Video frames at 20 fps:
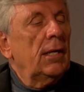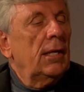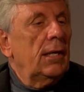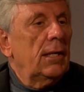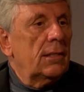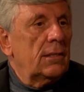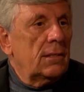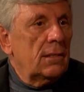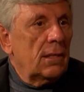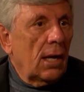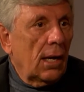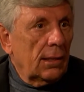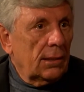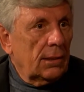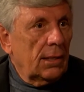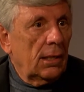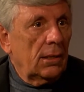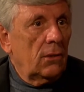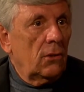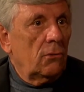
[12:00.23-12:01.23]
is not
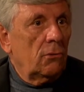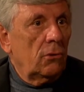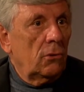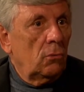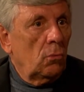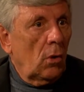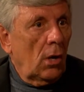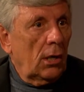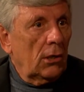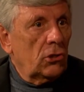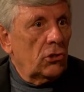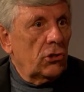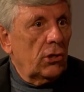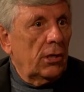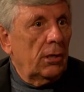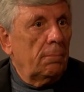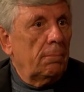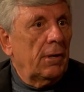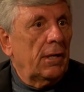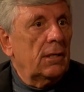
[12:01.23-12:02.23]
done through
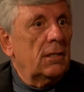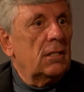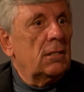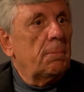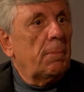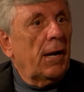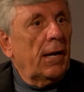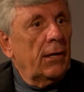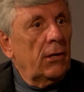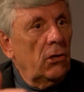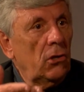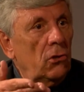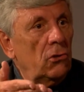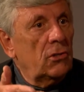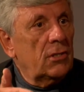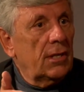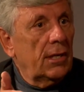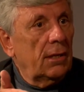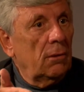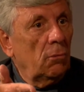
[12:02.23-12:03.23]
washing, but it's by
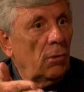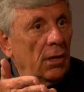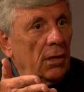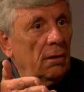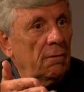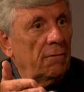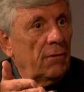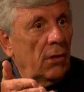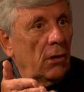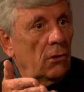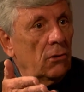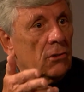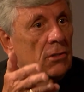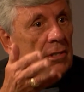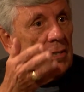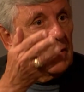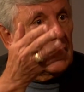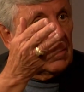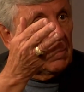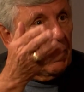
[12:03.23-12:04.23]
using one of those
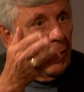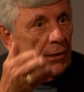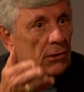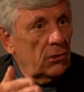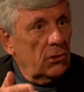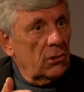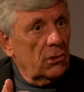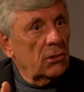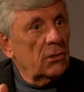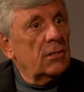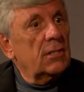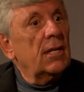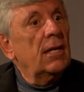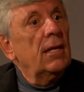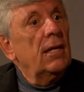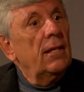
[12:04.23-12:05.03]
dispensers